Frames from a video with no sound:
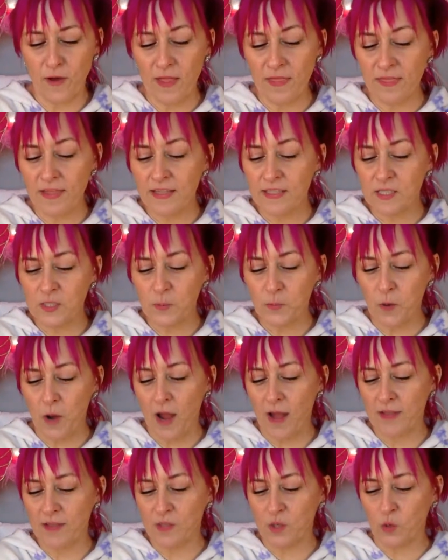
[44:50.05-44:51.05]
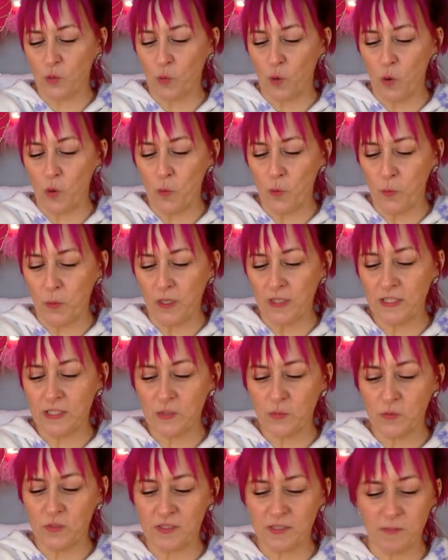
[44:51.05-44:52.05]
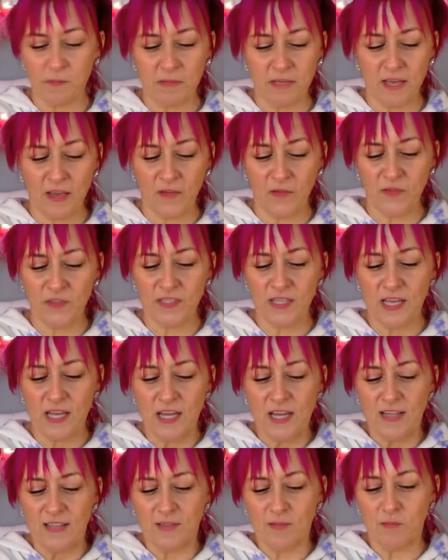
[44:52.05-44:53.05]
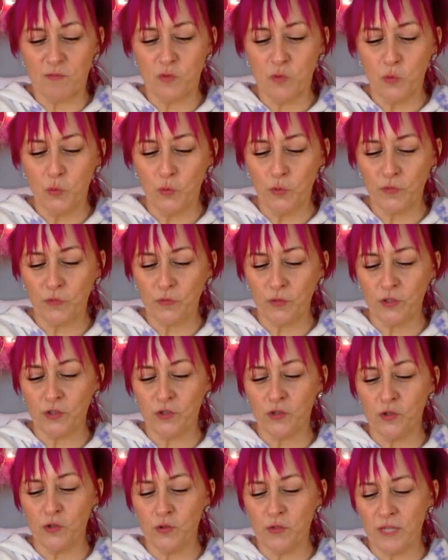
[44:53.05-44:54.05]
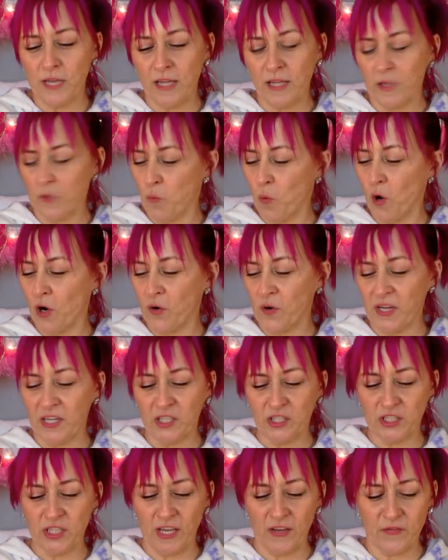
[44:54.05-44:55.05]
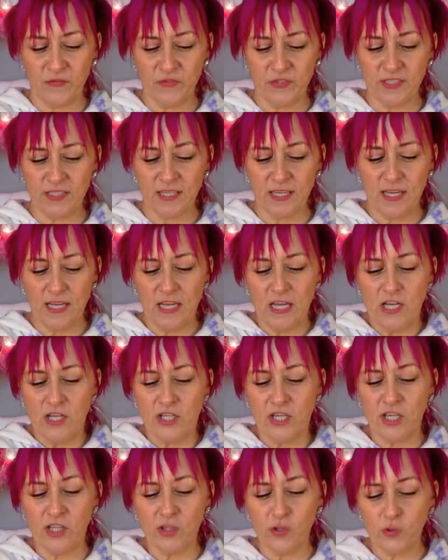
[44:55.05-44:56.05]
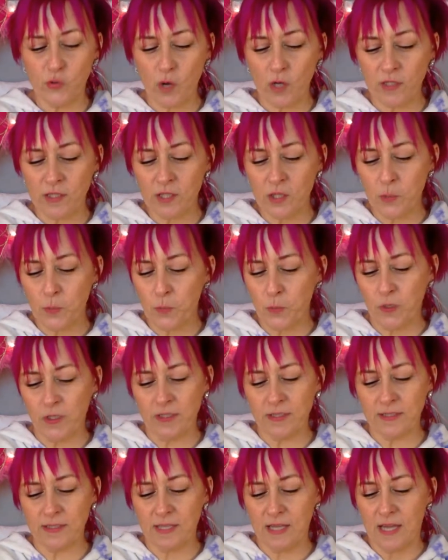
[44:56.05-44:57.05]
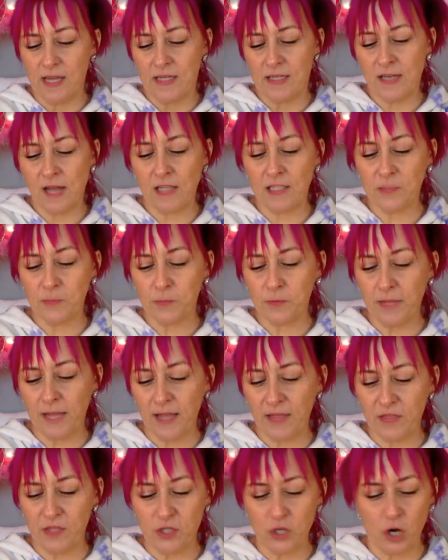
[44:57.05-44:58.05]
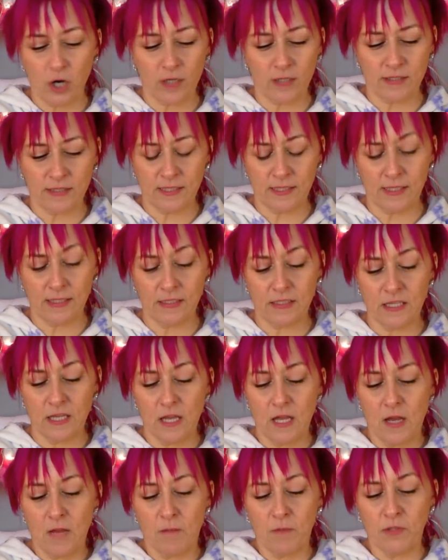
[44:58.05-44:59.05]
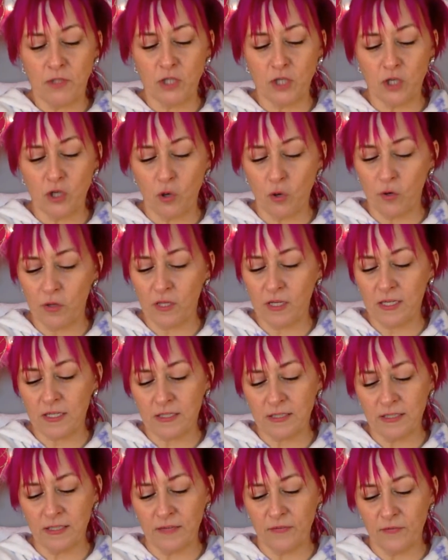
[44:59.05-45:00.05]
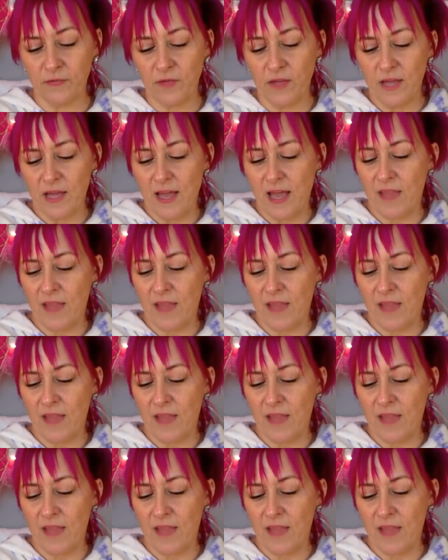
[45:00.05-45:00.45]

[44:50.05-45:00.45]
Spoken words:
The friend then surprised the grown prince with some gifts, some tools for his new daily watering shifts. She instructed the prince not to plant the dark seeds, but to go to the cliff